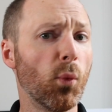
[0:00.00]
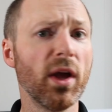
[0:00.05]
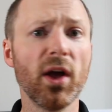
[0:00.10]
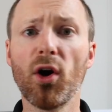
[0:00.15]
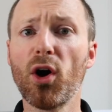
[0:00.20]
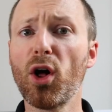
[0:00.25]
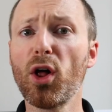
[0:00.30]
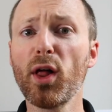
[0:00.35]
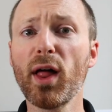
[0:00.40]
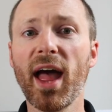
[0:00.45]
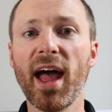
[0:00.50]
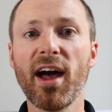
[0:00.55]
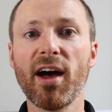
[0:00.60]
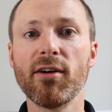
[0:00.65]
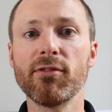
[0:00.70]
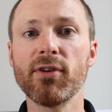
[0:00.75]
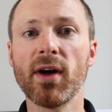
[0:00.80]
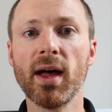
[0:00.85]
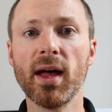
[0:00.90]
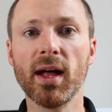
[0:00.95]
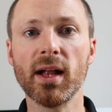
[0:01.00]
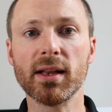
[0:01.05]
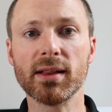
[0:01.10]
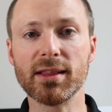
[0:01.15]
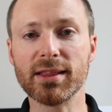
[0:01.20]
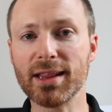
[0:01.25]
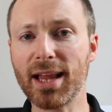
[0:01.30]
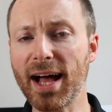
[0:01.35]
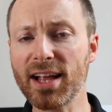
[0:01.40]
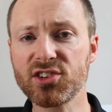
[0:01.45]
We all have
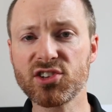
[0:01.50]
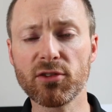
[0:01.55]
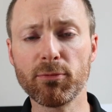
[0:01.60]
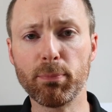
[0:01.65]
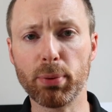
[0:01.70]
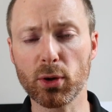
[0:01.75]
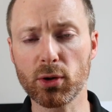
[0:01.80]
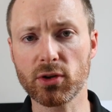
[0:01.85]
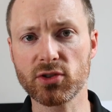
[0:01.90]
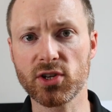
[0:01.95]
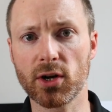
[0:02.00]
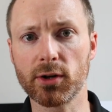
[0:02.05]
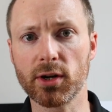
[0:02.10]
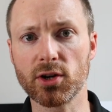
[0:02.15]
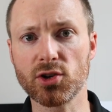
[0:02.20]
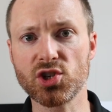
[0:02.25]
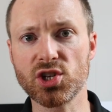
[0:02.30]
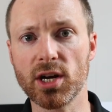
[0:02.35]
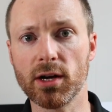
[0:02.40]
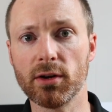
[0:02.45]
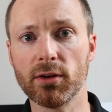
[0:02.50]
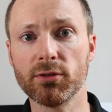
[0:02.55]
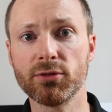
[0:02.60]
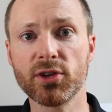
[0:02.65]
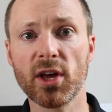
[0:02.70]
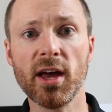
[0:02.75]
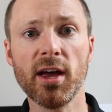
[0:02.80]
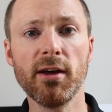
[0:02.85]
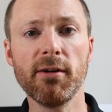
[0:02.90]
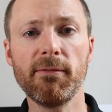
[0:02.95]
lots of books on our shelves
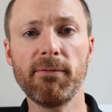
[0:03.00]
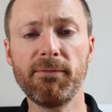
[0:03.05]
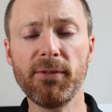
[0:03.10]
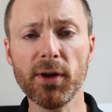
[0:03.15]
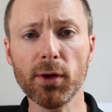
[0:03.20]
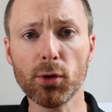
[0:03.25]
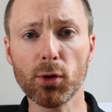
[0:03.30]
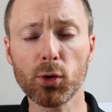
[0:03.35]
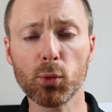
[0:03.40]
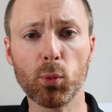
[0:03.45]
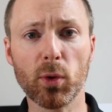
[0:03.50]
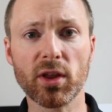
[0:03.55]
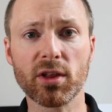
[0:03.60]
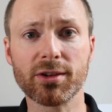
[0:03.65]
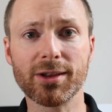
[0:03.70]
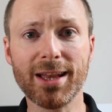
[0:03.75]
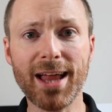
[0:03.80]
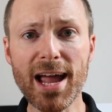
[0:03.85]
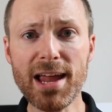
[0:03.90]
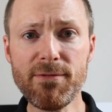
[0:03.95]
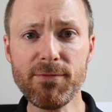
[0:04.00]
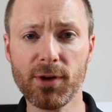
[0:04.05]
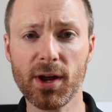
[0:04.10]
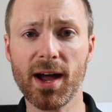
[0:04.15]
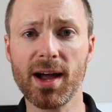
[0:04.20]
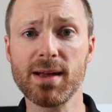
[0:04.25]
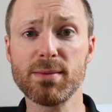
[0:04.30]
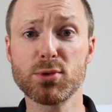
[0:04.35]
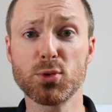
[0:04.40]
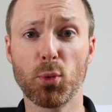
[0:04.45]
filled with
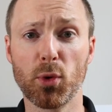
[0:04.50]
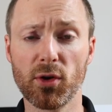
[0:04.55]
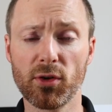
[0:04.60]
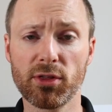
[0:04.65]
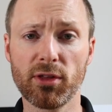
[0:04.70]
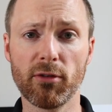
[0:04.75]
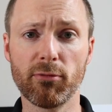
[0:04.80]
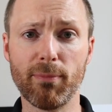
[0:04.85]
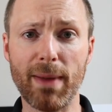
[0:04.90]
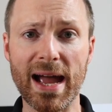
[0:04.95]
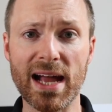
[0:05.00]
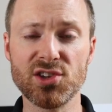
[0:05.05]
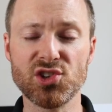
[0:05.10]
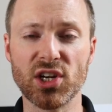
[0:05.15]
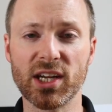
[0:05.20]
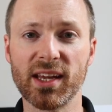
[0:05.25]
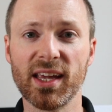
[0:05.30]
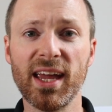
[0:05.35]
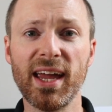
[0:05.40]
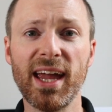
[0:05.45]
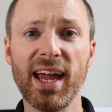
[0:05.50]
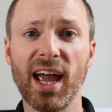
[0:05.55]
lifetimes worth of magic.